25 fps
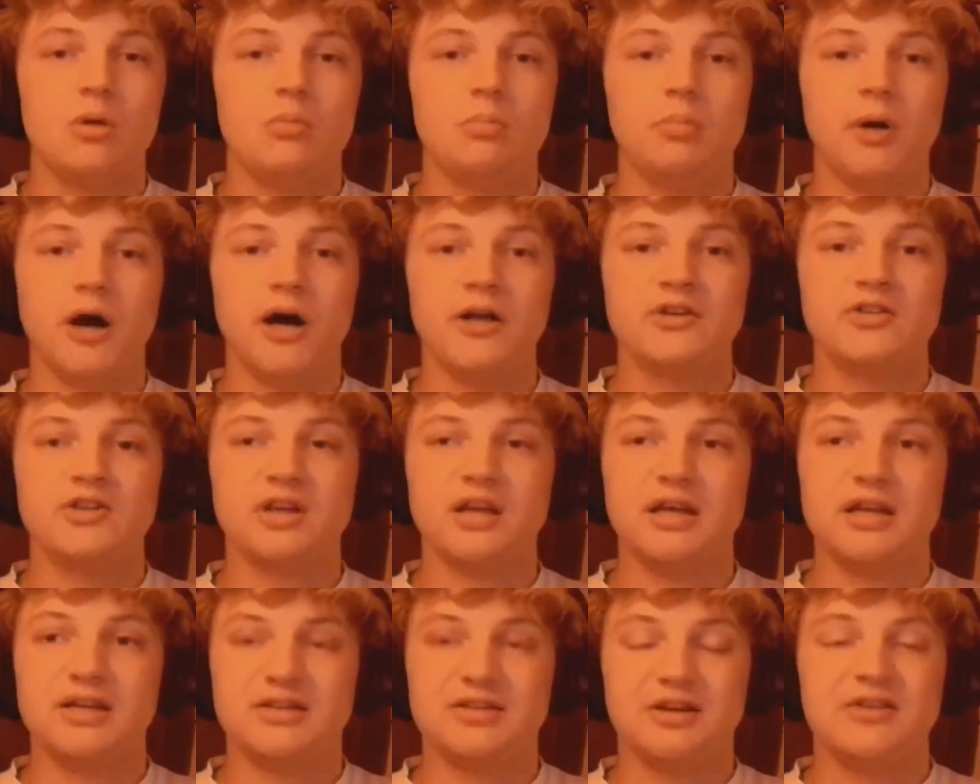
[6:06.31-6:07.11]
but
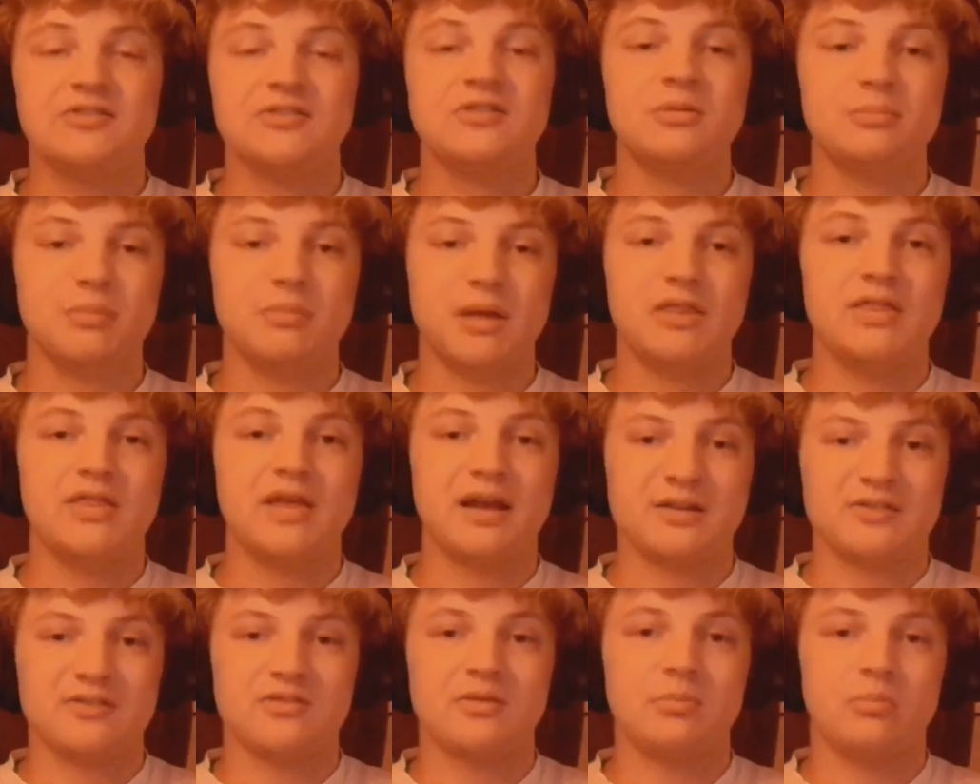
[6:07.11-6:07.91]
it doesn't mean that
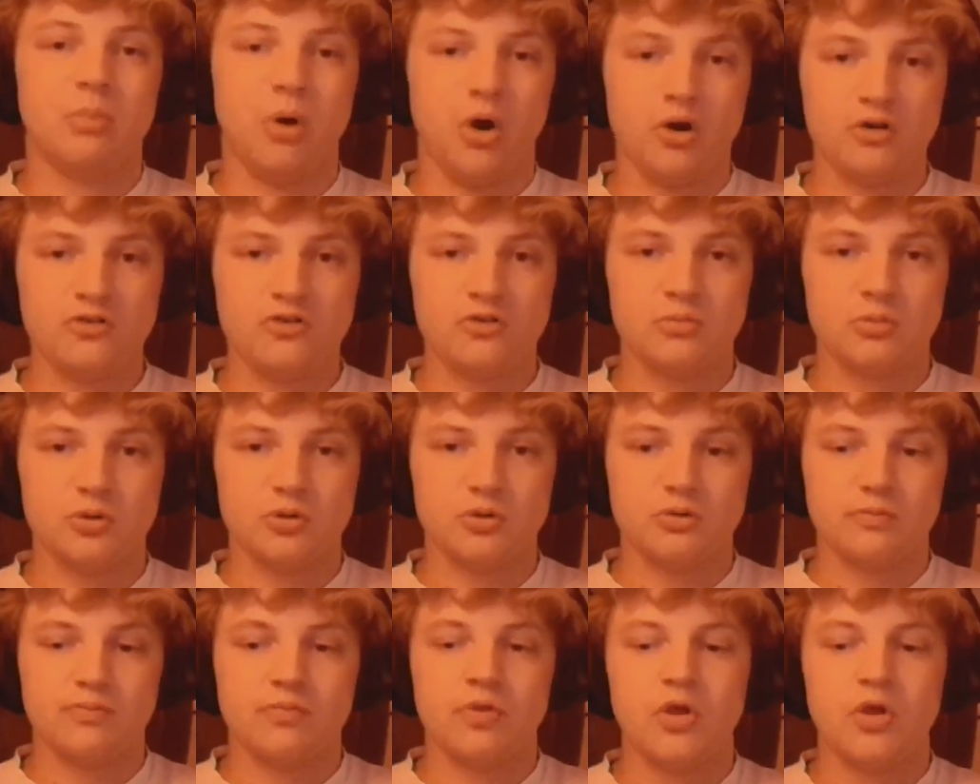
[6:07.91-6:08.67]
it's impossible.